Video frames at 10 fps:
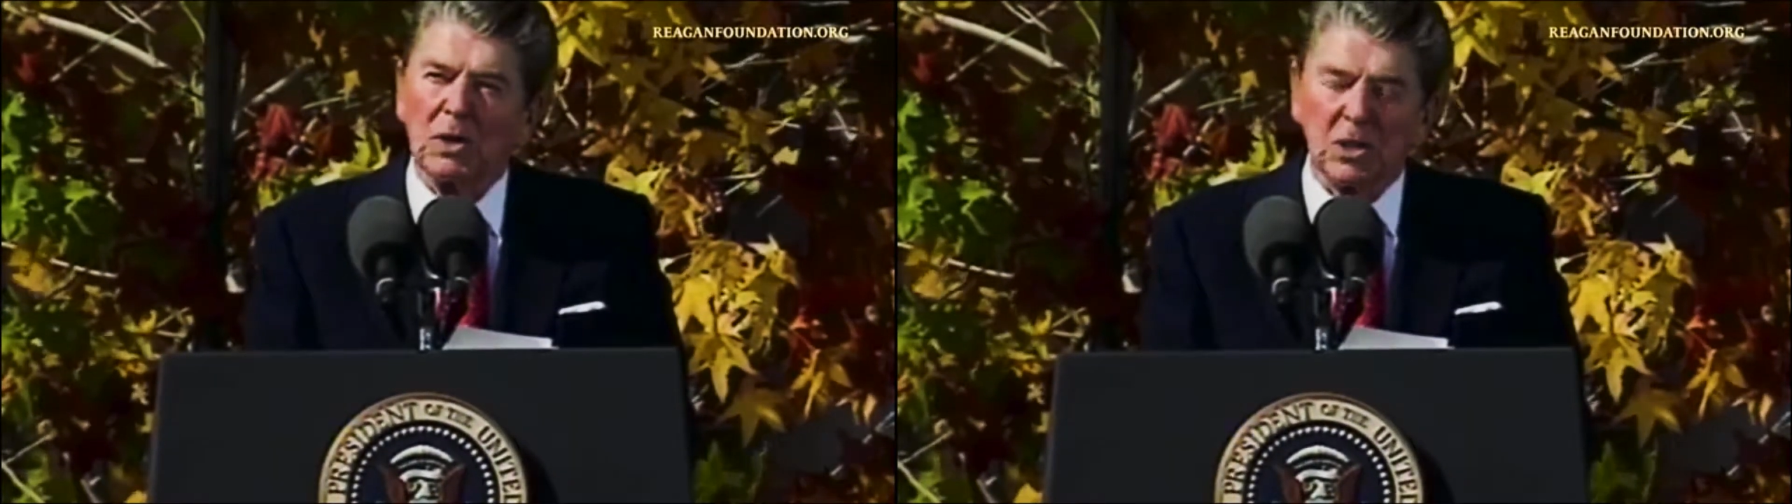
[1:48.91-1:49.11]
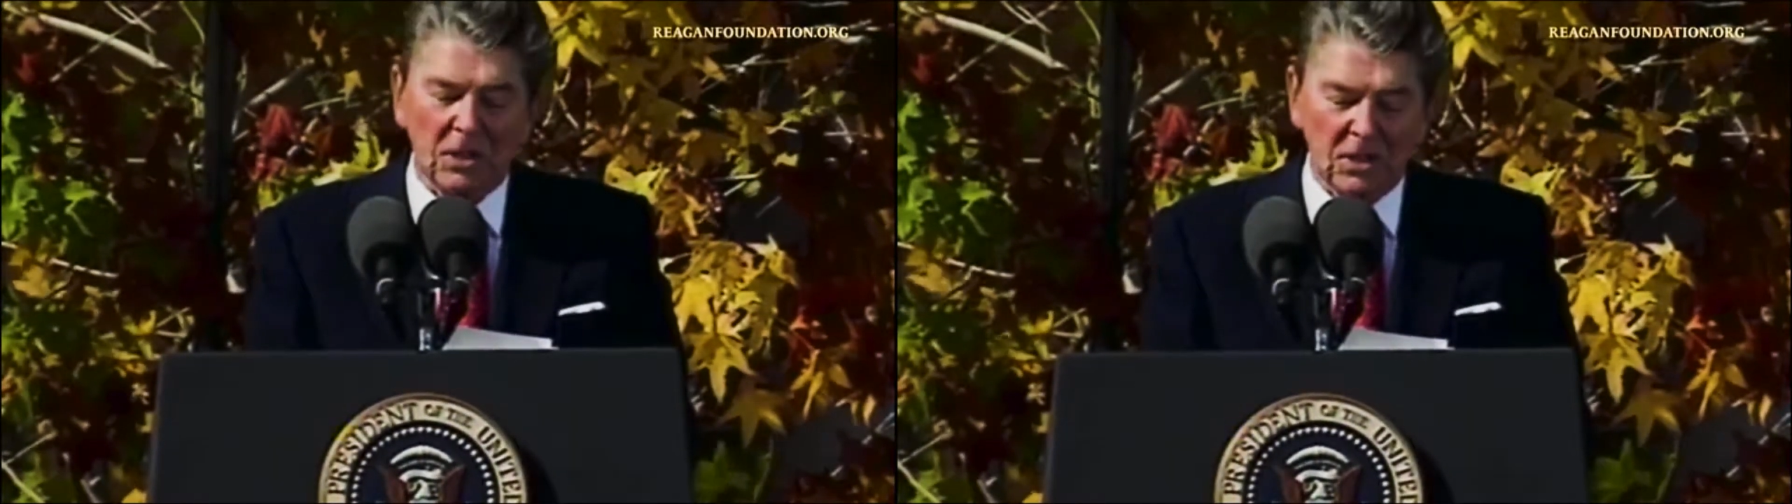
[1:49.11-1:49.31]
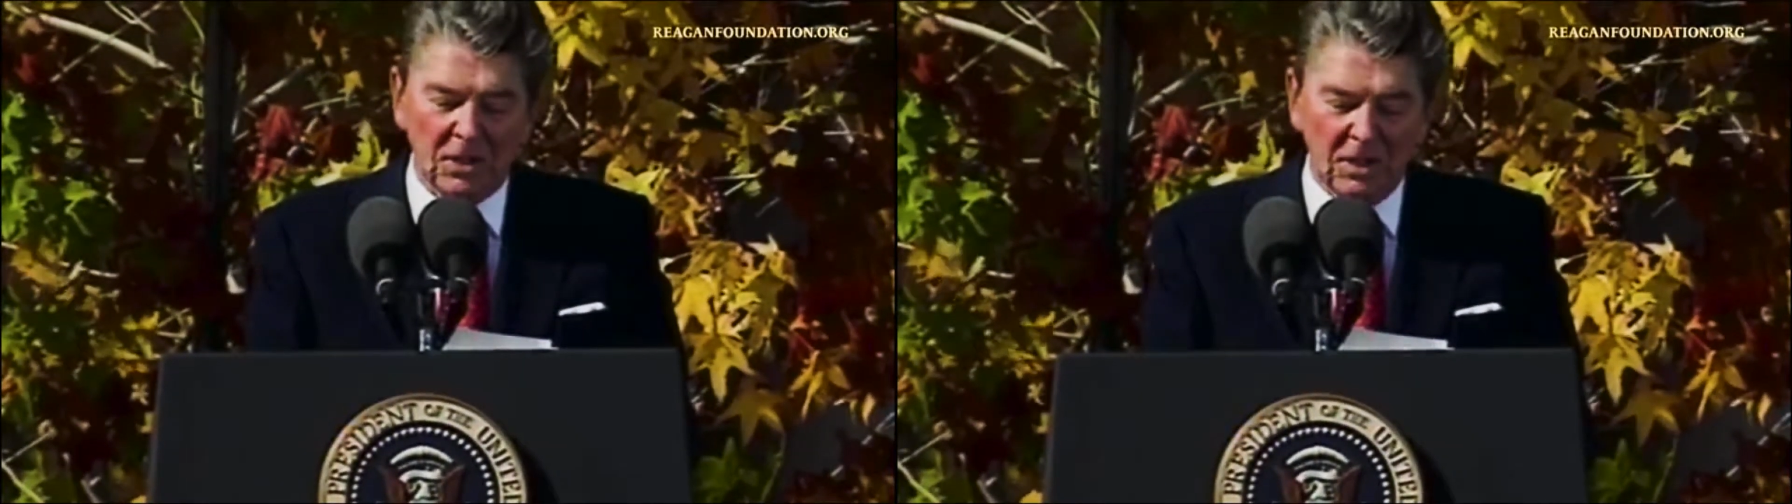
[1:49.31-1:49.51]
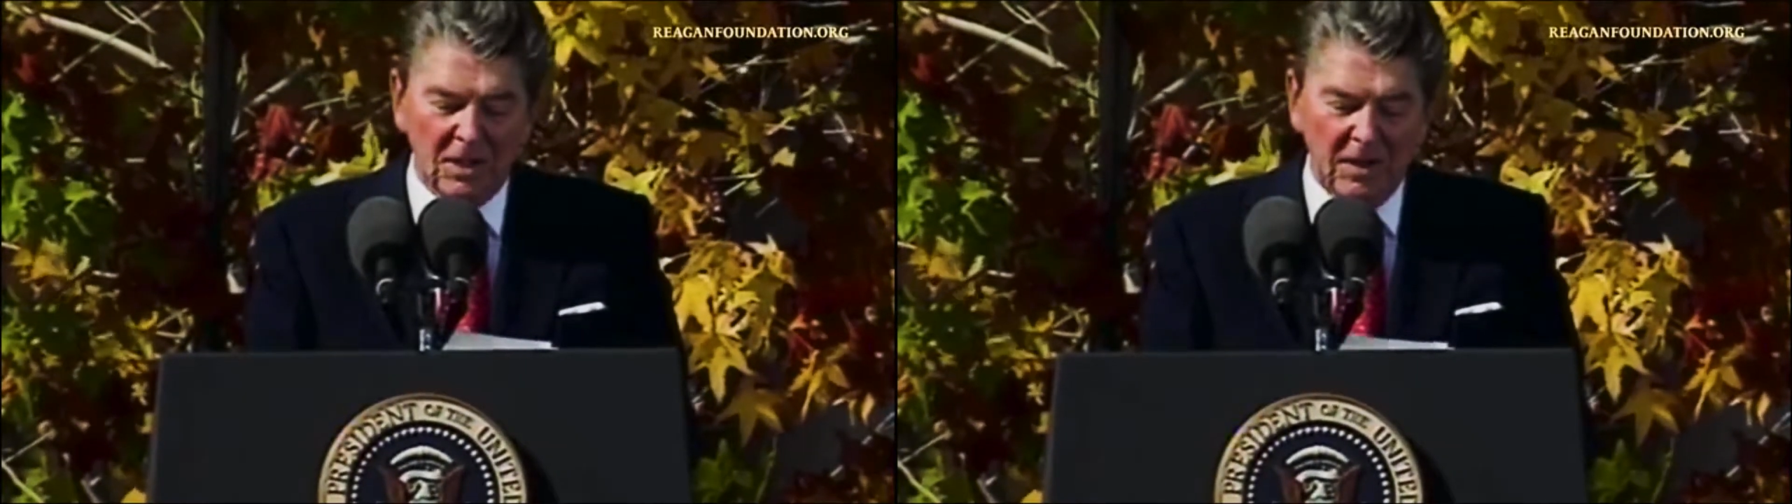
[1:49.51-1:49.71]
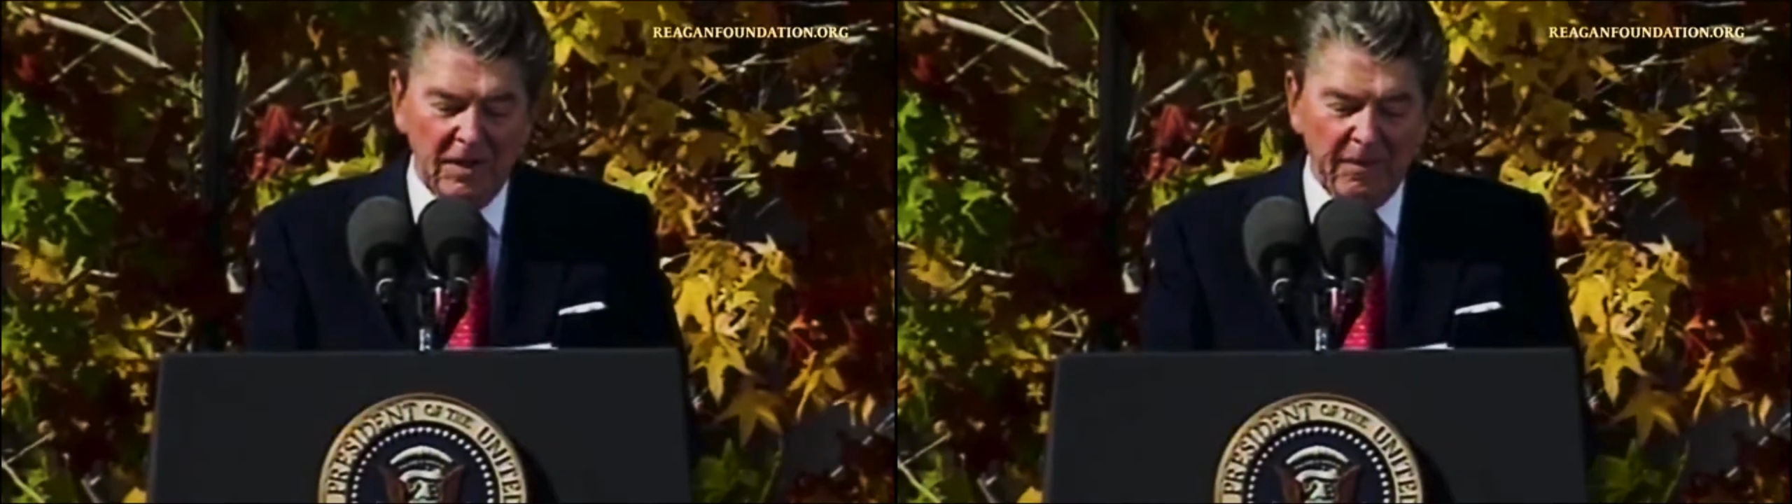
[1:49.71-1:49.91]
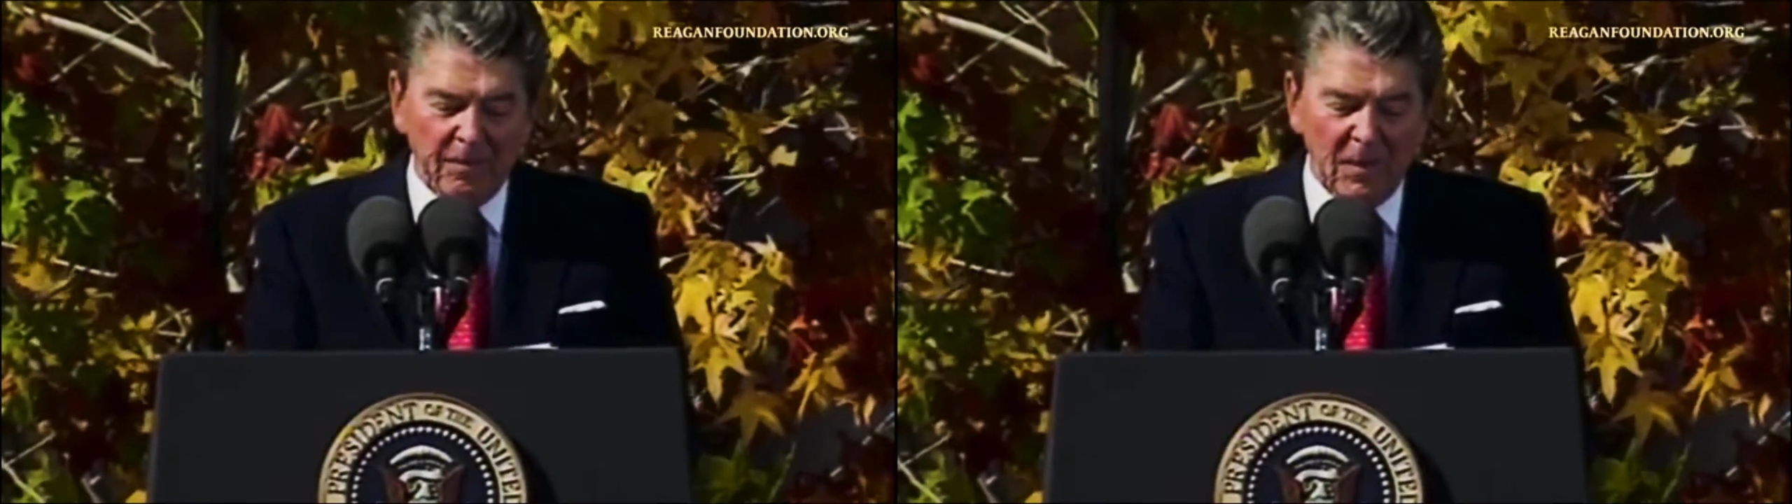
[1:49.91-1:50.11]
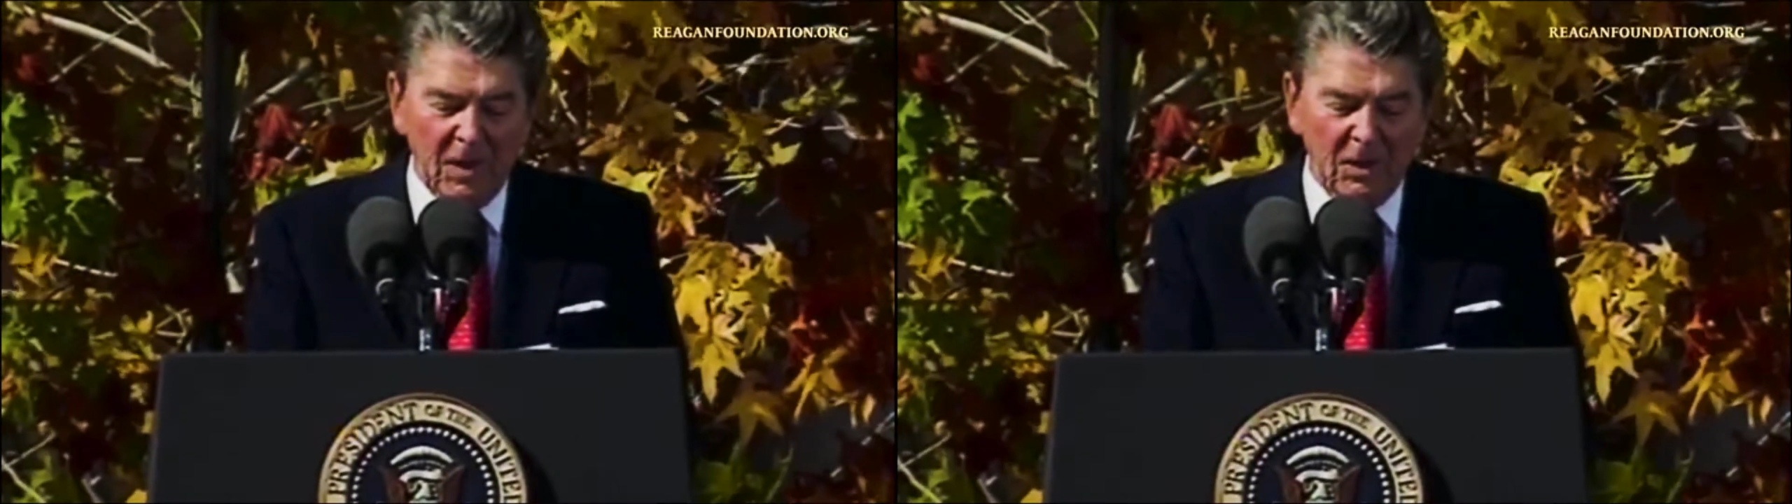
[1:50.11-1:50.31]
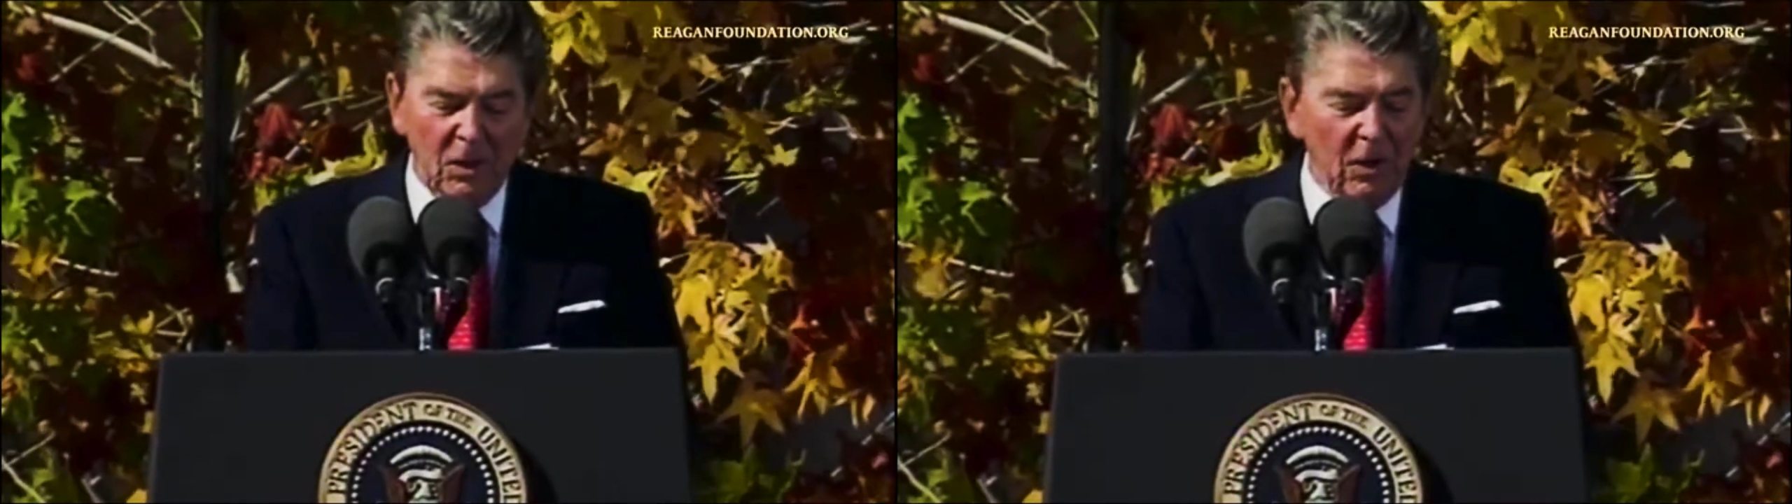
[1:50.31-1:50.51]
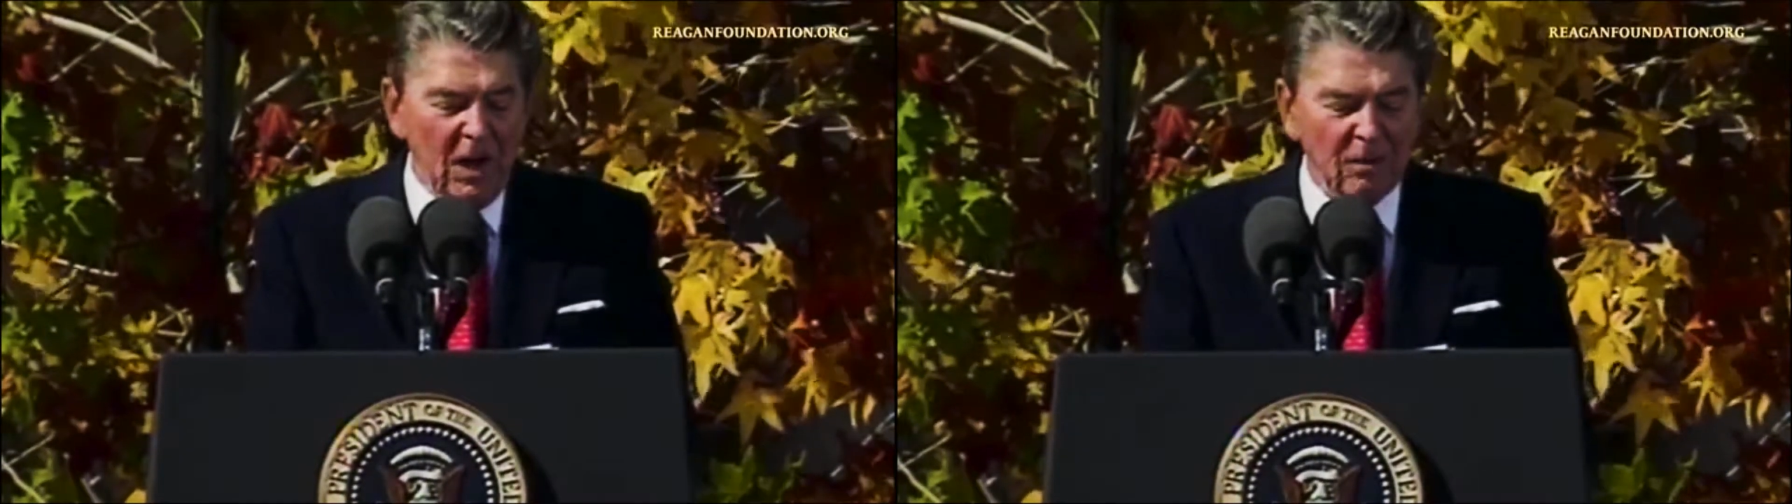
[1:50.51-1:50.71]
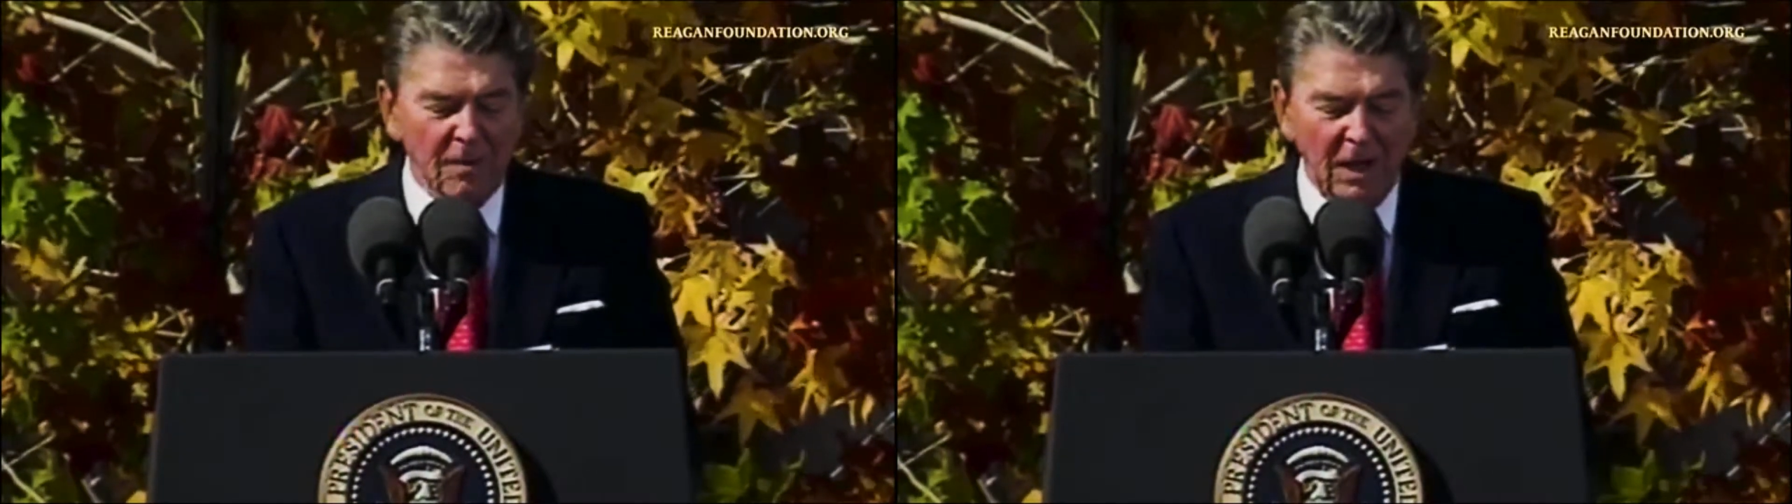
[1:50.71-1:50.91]
wishes. No
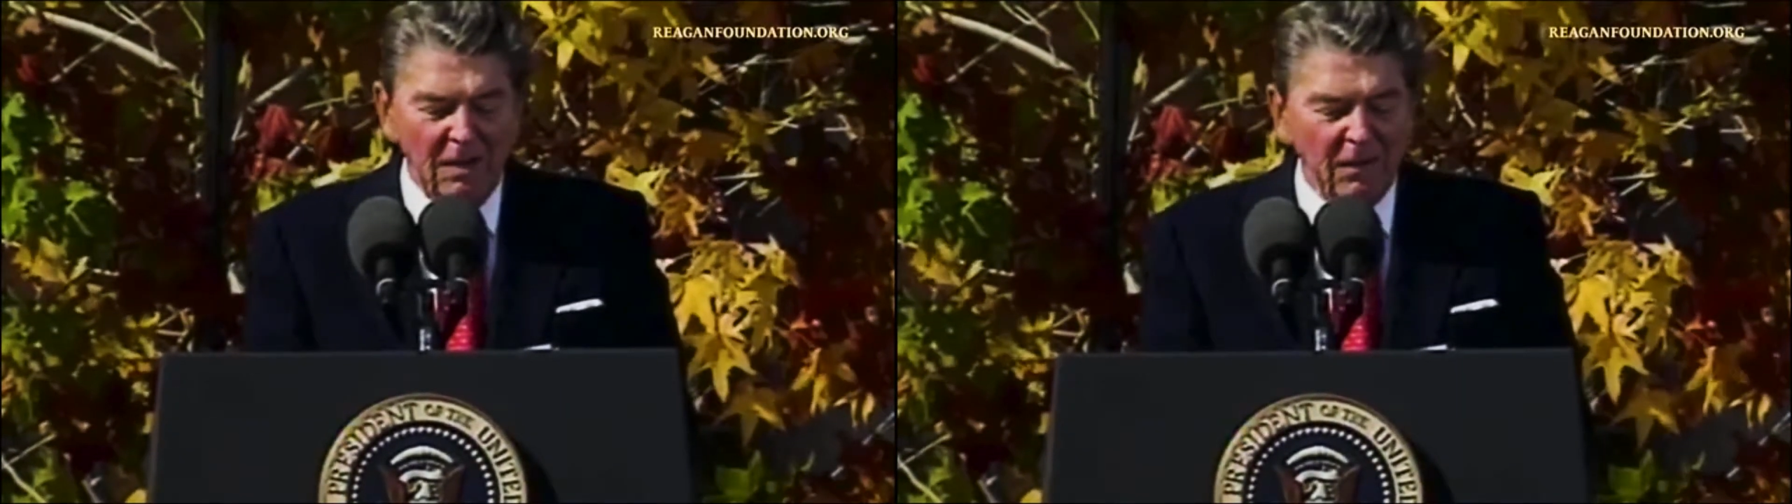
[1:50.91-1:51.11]
doubt many